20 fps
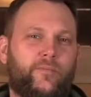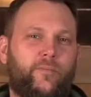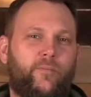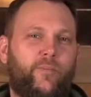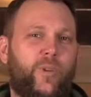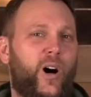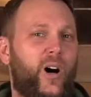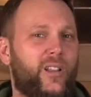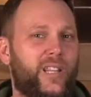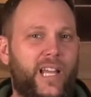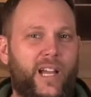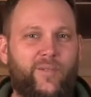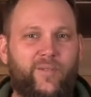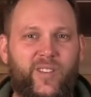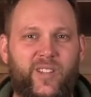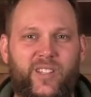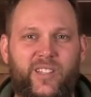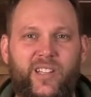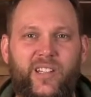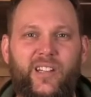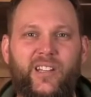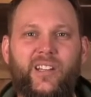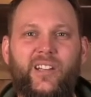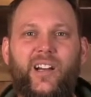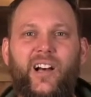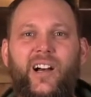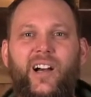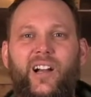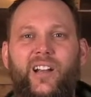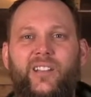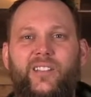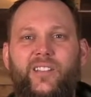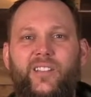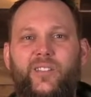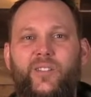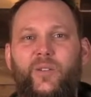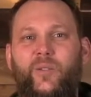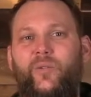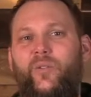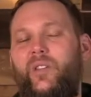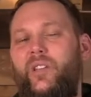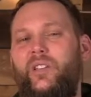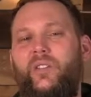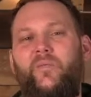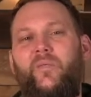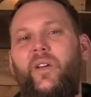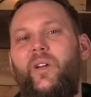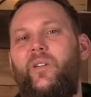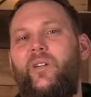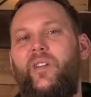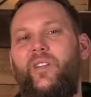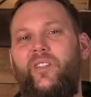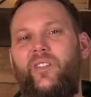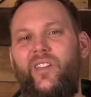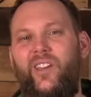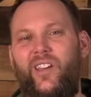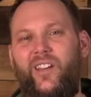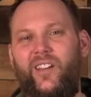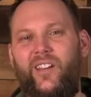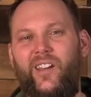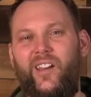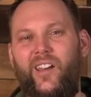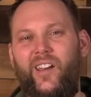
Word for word: Paul left the synagogue to do this very thing.